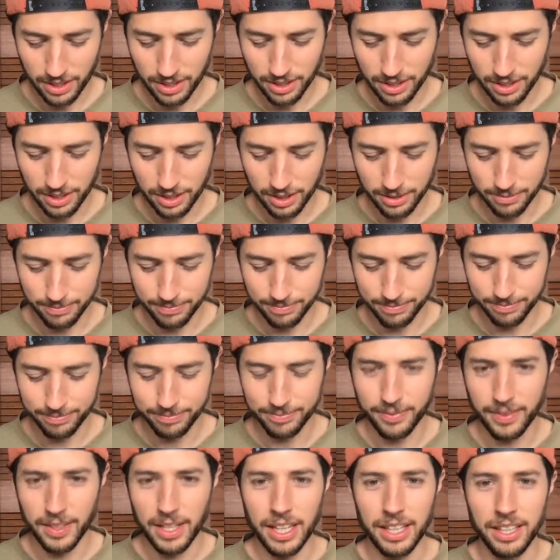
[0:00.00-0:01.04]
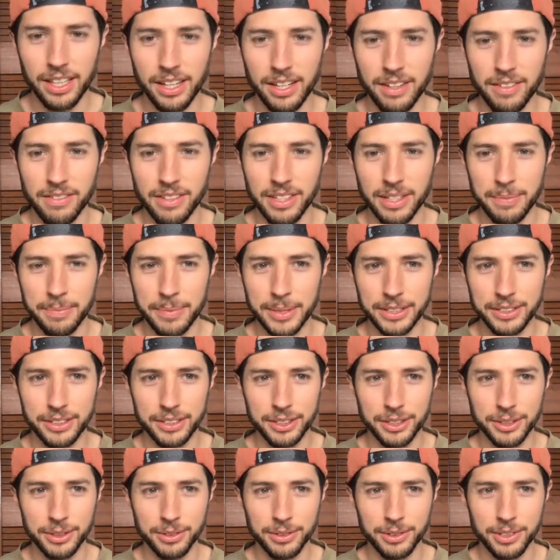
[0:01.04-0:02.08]
I love and miss
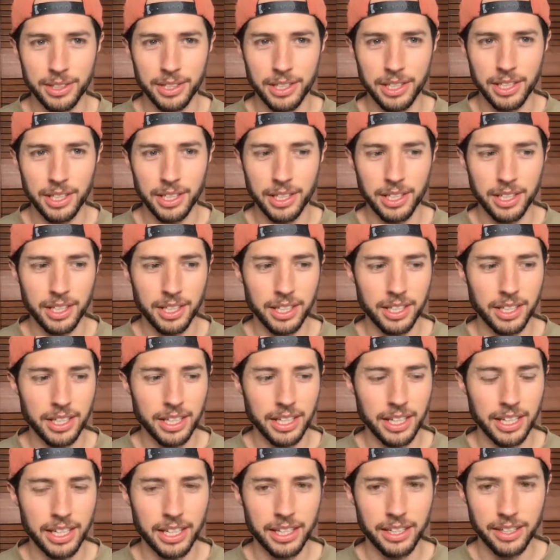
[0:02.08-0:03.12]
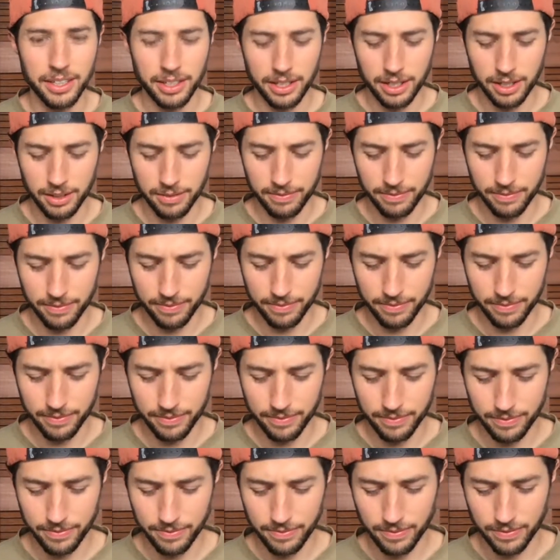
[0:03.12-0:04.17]
you. And
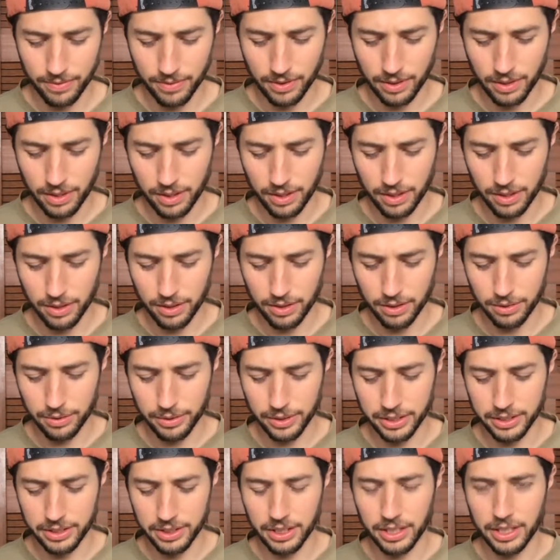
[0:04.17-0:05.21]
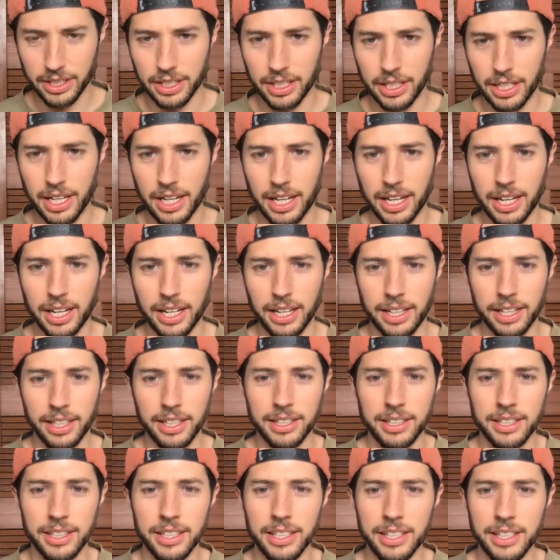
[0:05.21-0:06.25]
Larissa and I
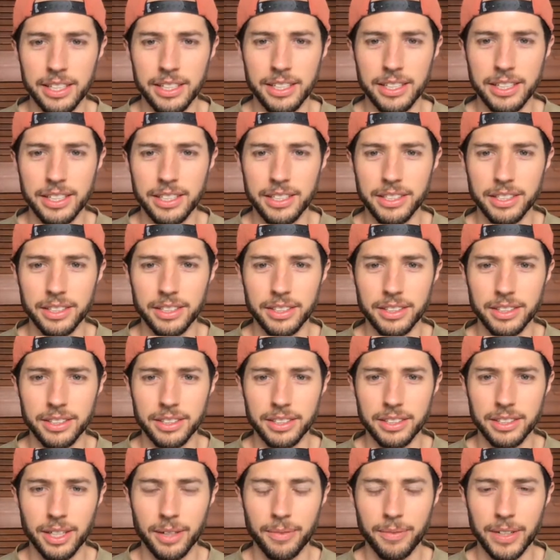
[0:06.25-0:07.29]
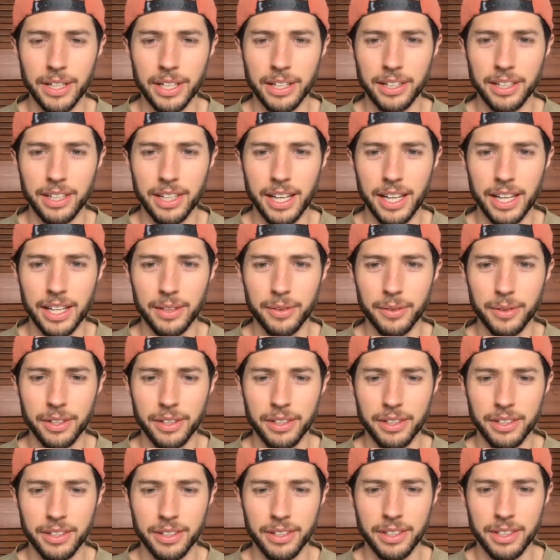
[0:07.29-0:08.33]
need to come down and hang
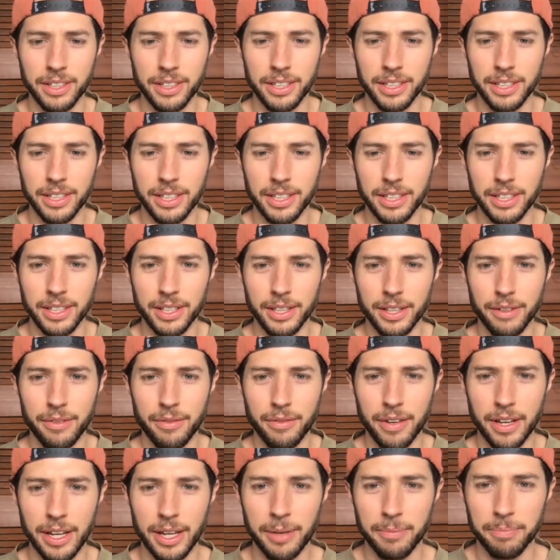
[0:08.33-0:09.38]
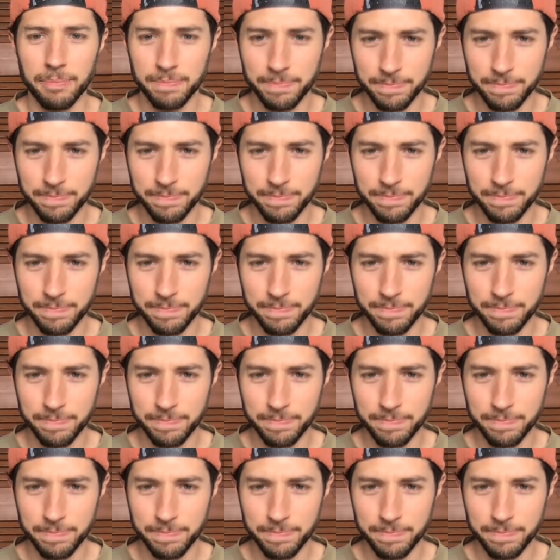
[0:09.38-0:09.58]
with the fam.